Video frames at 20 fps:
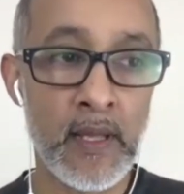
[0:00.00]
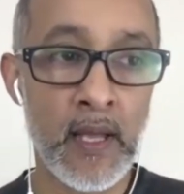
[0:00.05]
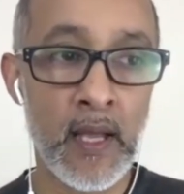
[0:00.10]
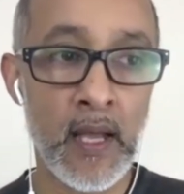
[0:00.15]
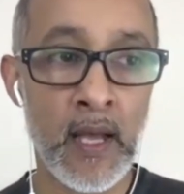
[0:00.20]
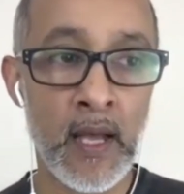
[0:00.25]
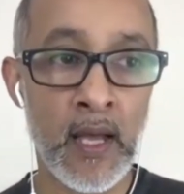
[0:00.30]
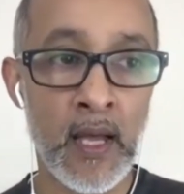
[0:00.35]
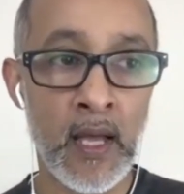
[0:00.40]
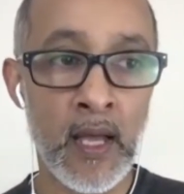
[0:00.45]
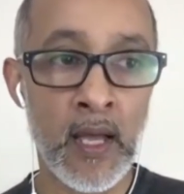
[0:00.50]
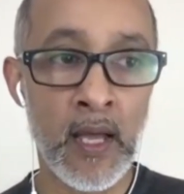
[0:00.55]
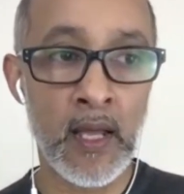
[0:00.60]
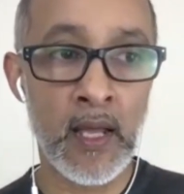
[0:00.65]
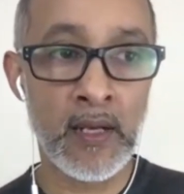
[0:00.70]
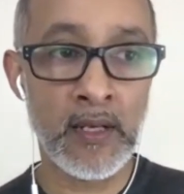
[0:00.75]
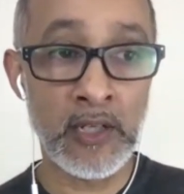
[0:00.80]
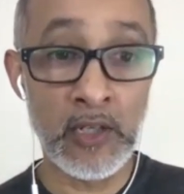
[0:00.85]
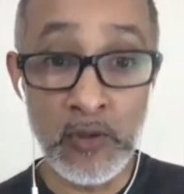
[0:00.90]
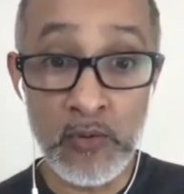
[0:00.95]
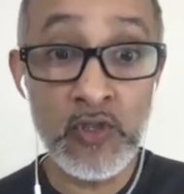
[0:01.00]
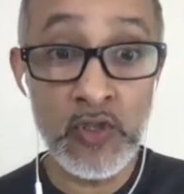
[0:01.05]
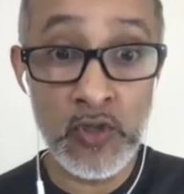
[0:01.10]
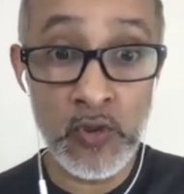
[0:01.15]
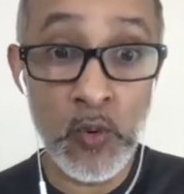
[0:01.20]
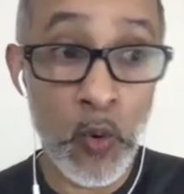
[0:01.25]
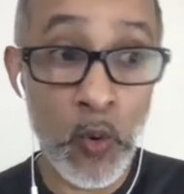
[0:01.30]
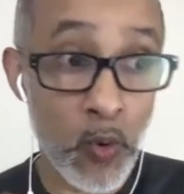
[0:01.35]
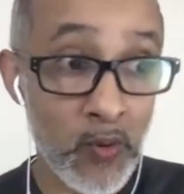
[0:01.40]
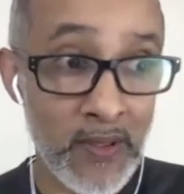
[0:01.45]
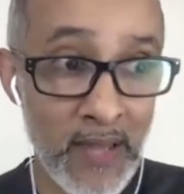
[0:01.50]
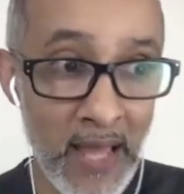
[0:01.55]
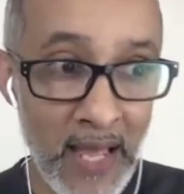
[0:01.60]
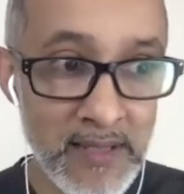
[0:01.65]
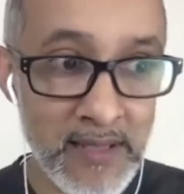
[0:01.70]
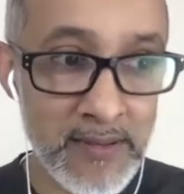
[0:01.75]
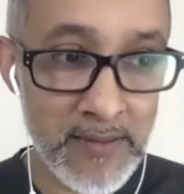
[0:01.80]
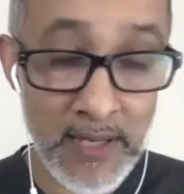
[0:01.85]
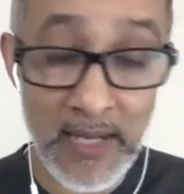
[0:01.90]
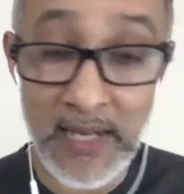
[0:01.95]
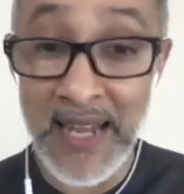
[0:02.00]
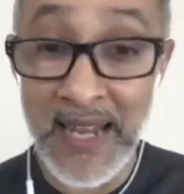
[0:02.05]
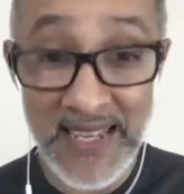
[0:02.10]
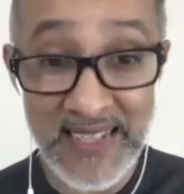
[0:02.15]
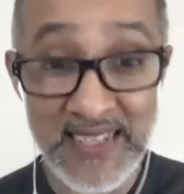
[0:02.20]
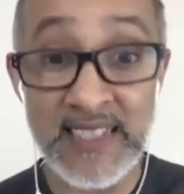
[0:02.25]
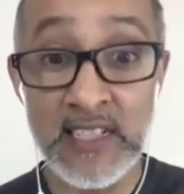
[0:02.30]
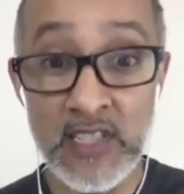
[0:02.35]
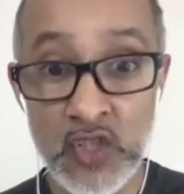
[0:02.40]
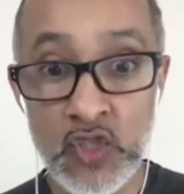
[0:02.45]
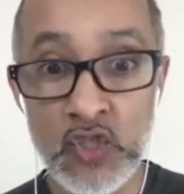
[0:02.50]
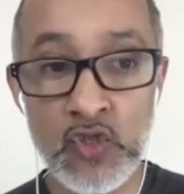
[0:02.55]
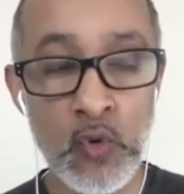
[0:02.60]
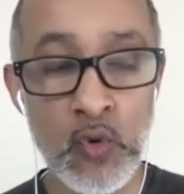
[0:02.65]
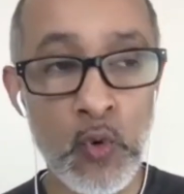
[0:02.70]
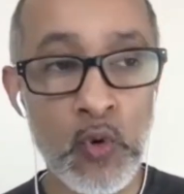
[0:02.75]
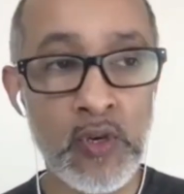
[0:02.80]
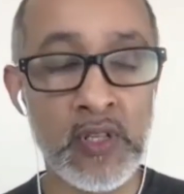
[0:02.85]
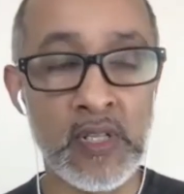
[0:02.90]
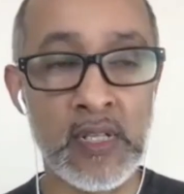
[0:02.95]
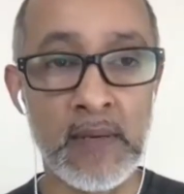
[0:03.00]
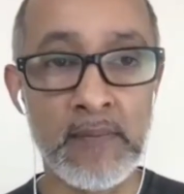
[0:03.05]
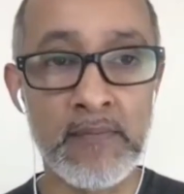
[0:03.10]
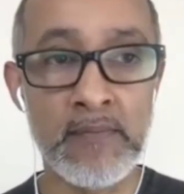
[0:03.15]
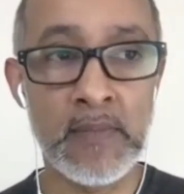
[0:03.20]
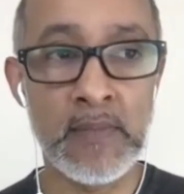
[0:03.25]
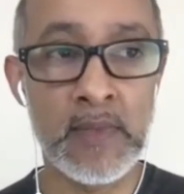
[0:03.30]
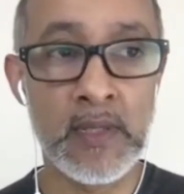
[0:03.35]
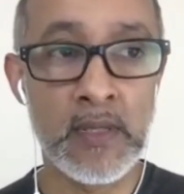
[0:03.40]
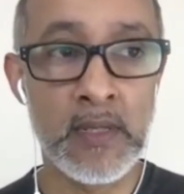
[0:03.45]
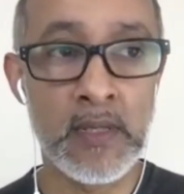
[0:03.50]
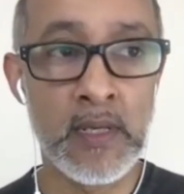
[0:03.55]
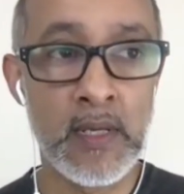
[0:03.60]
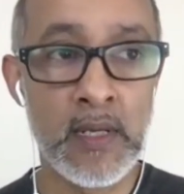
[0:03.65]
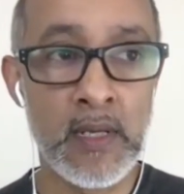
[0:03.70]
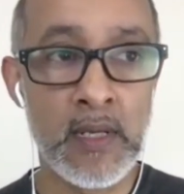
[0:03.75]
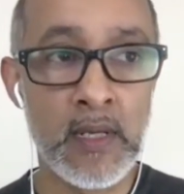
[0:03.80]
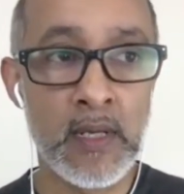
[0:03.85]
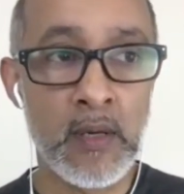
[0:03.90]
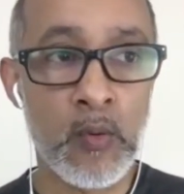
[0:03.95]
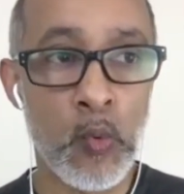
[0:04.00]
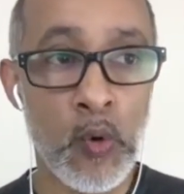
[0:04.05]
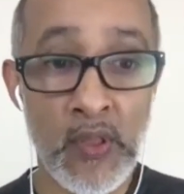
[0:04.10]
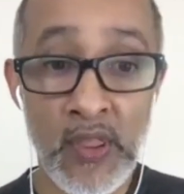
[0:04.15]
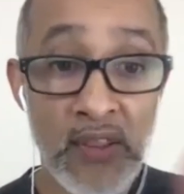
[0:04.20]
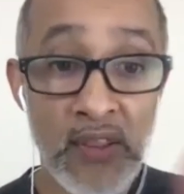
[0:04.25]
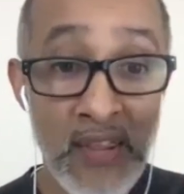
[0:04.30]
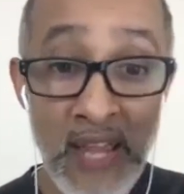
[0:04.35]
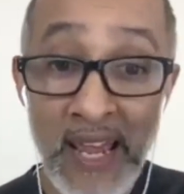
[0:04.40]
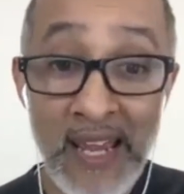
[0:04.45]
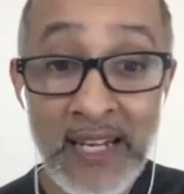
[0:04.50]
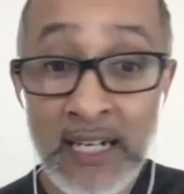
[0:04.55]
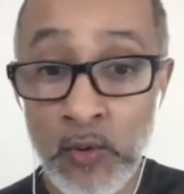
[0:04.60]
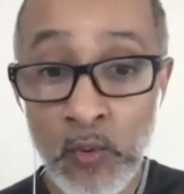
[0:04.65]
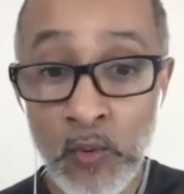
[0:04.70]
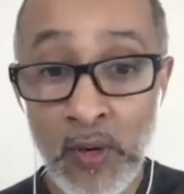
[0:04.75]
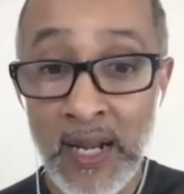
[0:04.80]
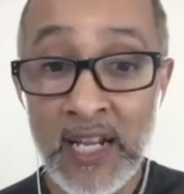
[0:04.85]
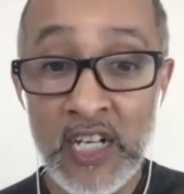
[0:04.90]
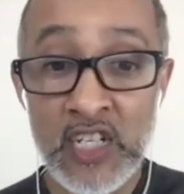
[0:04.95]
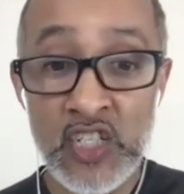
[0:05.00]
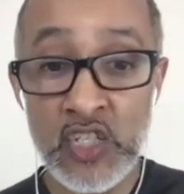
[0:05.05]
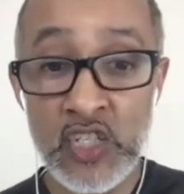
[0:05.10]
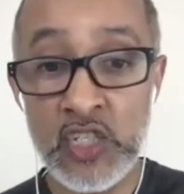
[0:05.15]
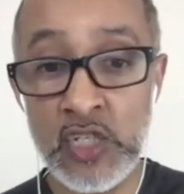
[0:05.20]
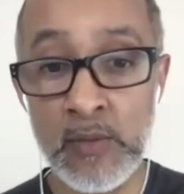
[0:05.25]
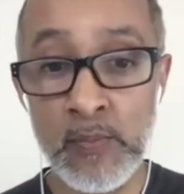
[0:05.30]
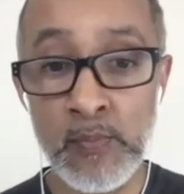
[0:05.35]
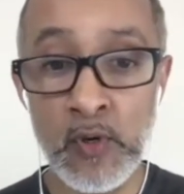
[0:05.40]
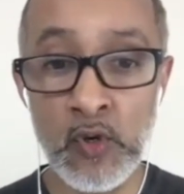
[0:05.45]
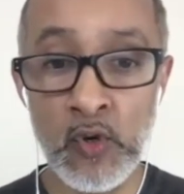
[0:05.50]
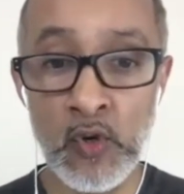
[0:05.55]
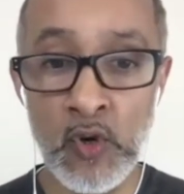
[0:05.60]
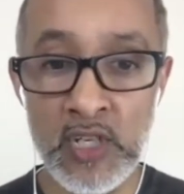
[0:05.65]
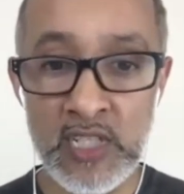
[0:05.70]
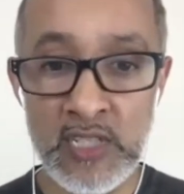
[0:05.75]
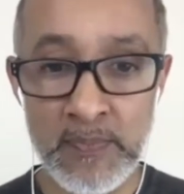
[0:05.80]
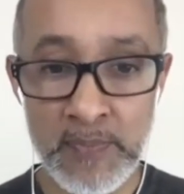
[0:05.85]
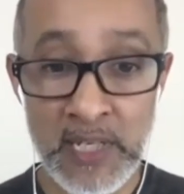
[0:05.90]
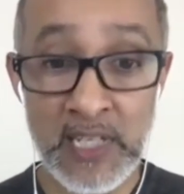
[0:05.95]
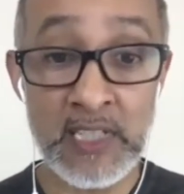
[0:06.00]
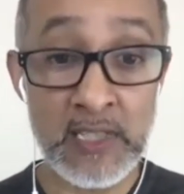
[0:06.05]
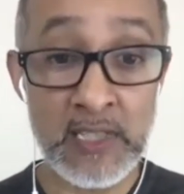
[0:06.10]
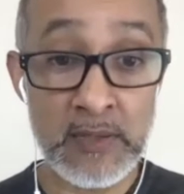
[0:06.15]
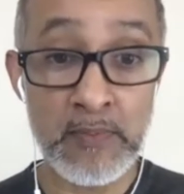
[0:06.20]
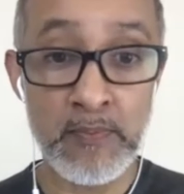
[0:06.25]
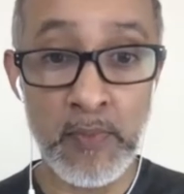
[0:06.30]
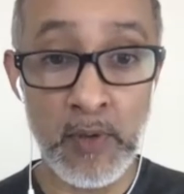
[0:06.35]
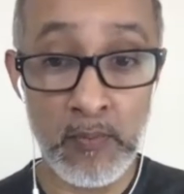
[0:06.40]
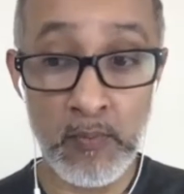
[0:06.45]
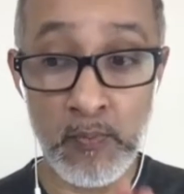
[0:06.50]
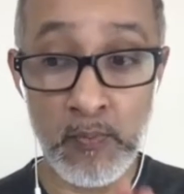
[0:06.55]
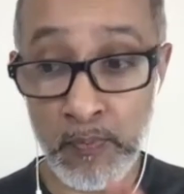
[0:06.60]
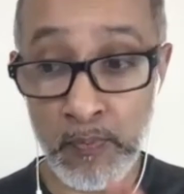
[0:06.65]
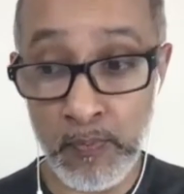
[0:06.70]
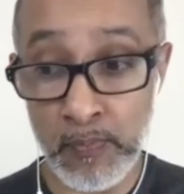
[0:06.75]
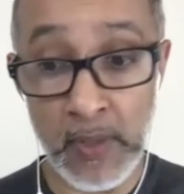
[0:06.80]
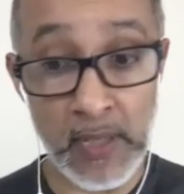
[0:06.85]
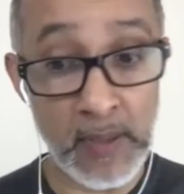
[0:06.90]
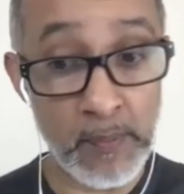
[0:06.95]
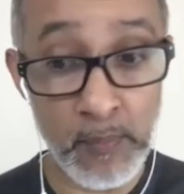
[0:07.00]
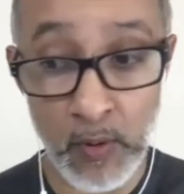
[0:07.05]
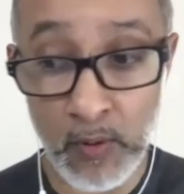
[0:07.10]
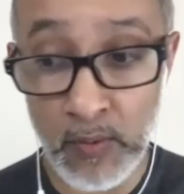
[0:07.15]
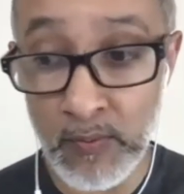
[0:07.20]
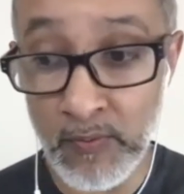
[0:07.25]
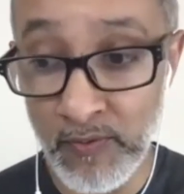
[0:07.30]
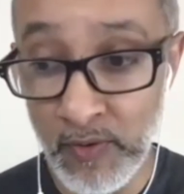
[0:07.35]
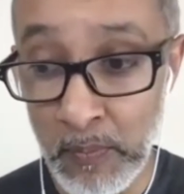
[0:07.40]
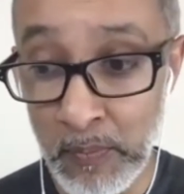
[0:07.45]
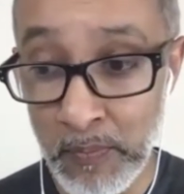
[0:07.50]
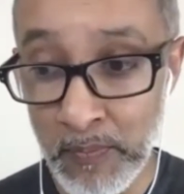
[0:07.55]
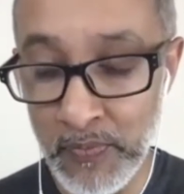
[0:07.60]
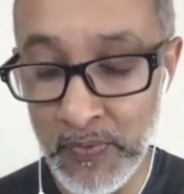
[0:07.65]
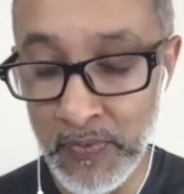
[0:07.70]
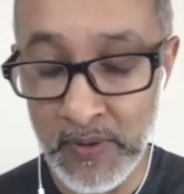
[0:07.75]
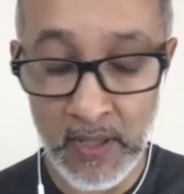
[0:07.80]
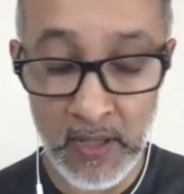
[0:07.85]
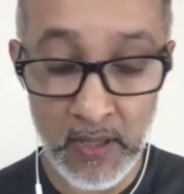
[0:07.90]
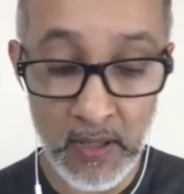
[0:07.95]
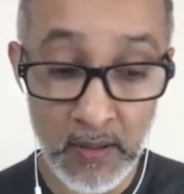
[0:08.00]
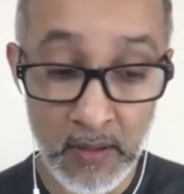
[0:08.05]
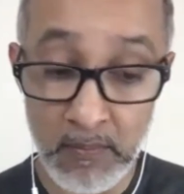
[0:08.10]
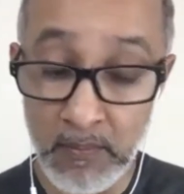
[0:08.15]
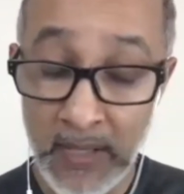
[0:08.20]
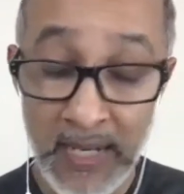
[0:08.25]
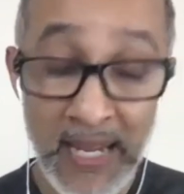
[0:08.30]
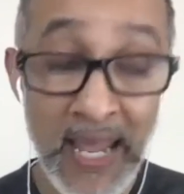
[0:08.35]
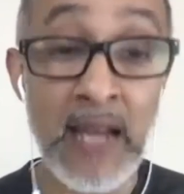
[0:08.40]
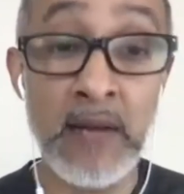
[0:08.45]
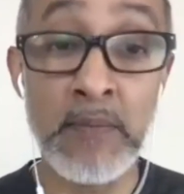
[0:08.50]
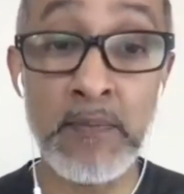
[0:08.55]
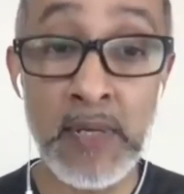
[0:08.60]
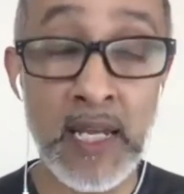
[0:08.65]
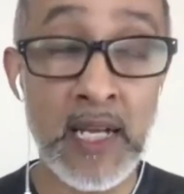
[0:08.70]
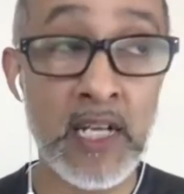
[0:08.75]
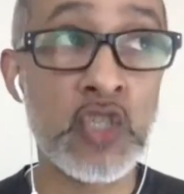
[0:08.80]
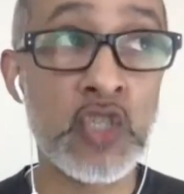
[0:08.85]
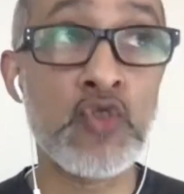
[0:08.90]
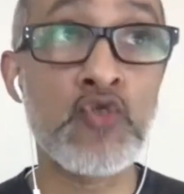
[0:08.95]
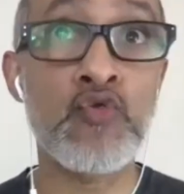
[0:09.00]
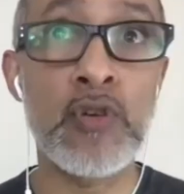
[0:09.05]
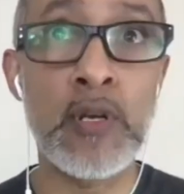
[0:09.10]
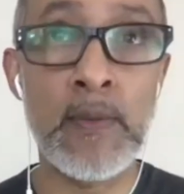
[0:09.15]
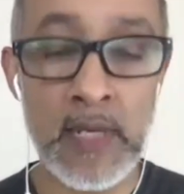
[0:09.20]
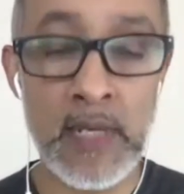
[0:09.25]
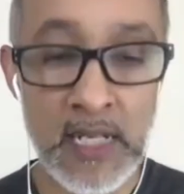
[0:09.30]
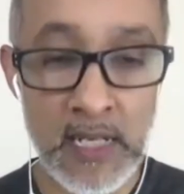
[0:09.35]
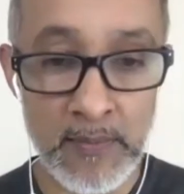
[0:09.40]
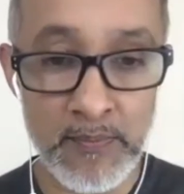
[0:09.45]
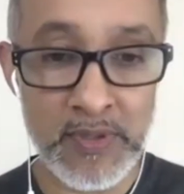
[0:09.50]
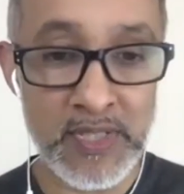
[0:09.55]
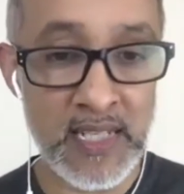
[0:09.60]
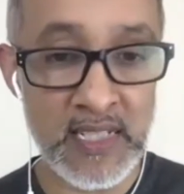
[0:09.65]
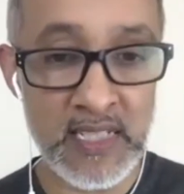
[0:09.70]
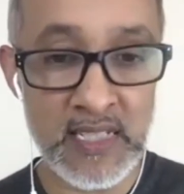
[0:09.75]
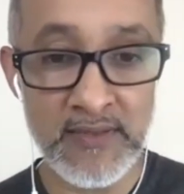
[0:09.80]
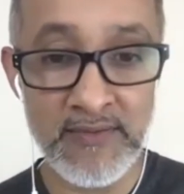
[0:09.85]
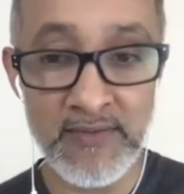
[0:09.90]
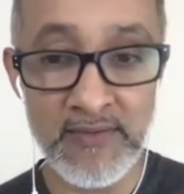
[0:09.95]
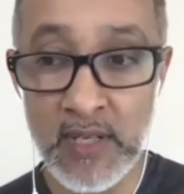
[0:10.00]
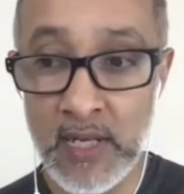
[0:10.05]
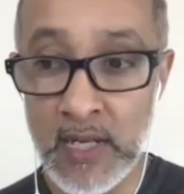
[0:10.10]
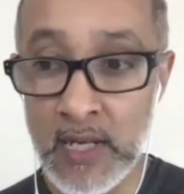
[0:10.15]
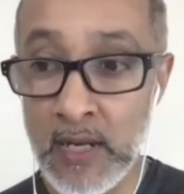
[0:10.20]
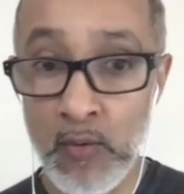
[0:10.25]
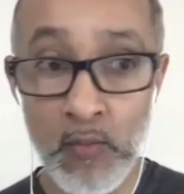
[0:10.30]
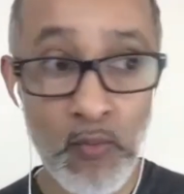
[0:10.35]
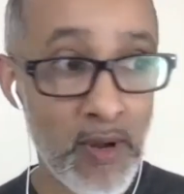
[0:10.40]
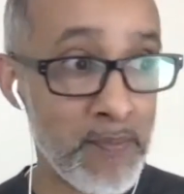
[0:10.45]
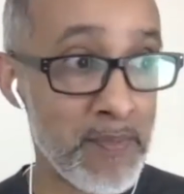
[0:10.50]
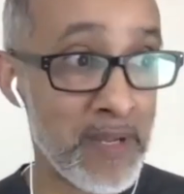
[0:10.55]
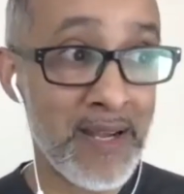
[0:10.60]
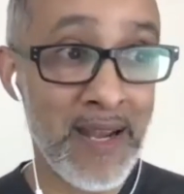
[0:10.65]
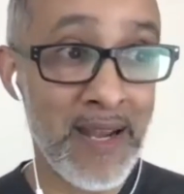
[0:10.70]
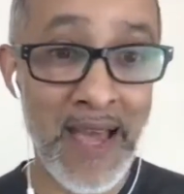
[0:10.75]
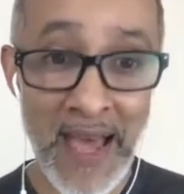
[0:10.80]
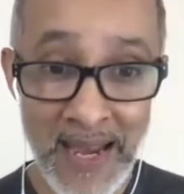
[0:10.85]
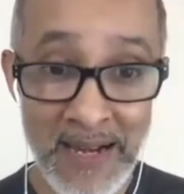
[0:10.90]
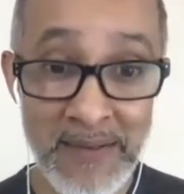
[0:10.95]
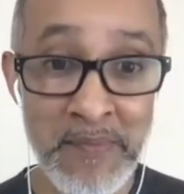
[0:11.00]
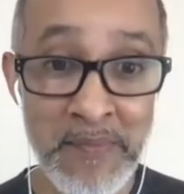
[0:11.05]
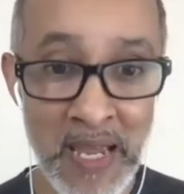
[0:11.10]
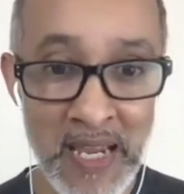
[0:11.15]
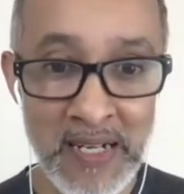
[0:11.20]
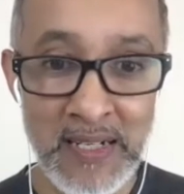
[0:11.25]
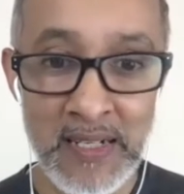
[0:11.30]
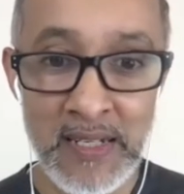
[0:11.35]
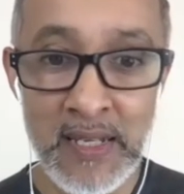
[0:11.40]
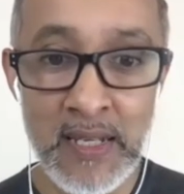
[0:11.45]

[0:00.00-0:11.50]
and you do all that, in essence, stalk them, whether they're in a relationship or not, because people from uh, can be extremely obsessive, women and men.